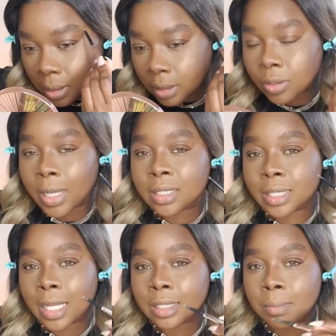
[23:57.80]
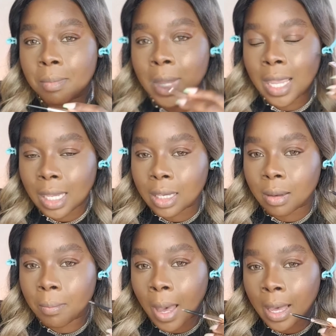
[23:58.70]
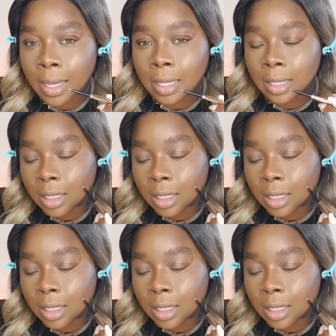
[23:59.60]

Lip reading: So I start to make my